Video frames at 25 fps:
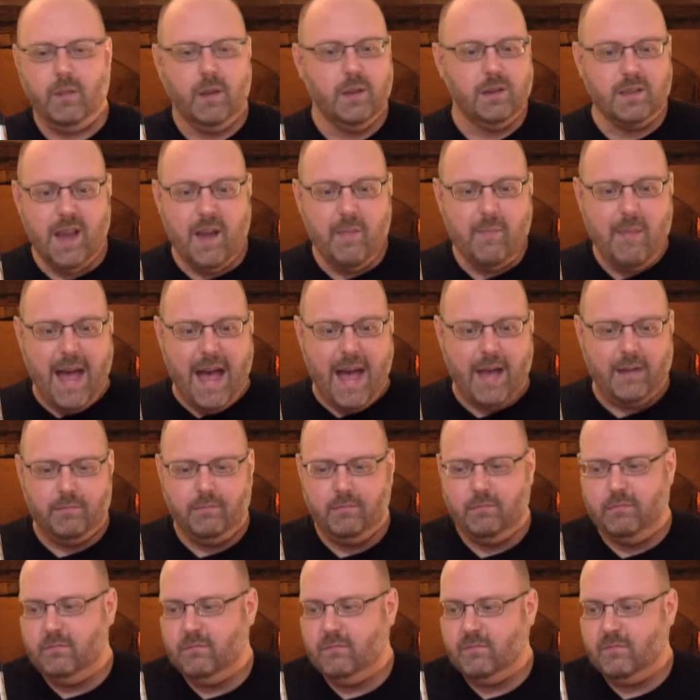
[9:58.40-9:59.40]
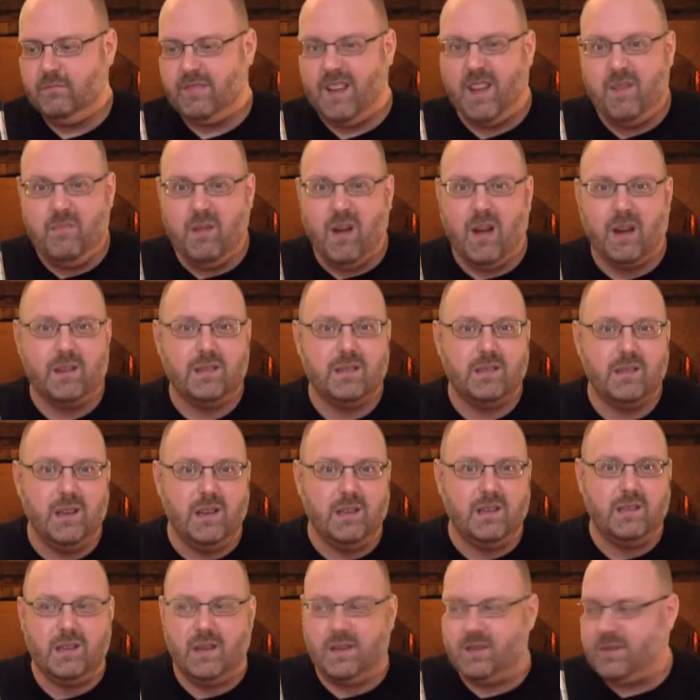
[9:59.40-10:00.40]
It's not bad. Nine bucks.
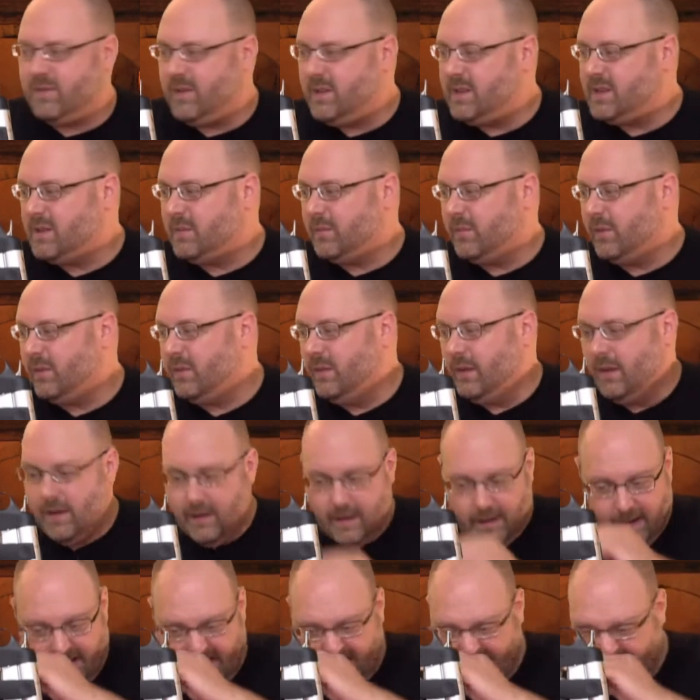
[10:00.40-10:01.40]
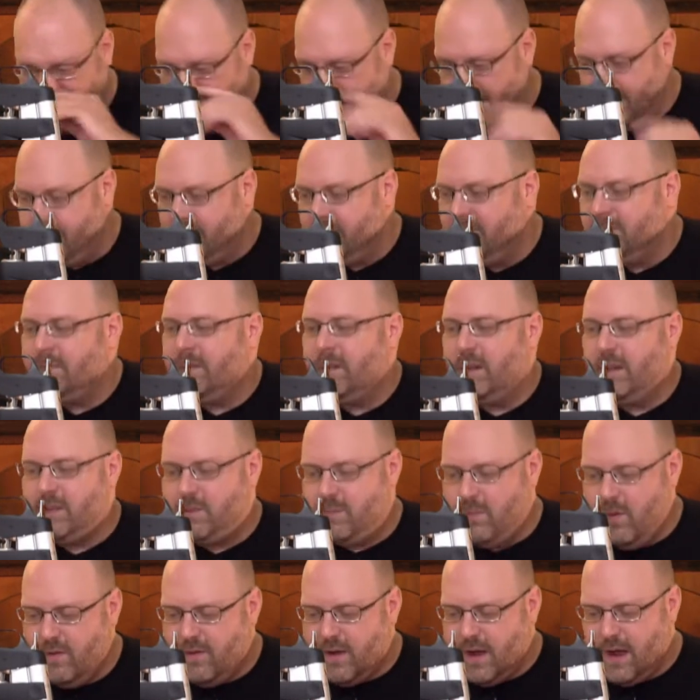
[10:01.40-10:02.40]
It's it's reasonable. All right,
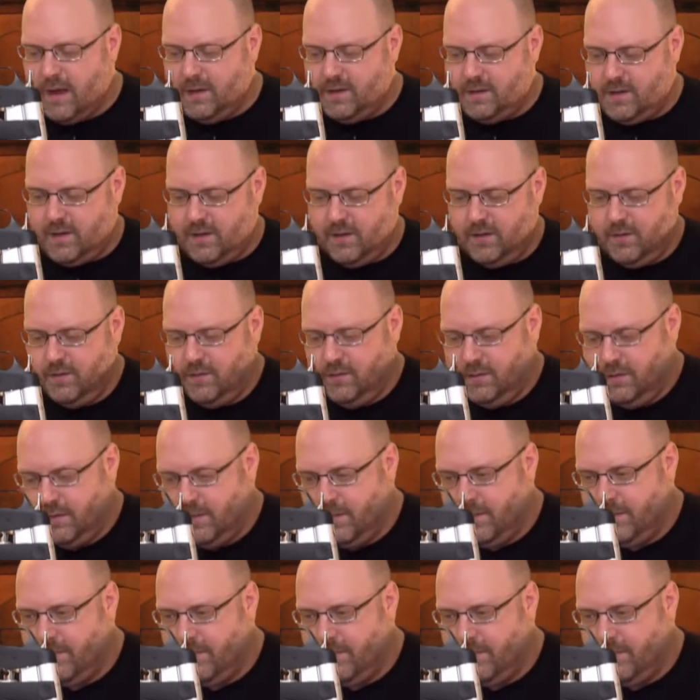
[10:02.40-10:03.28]
let's move on to.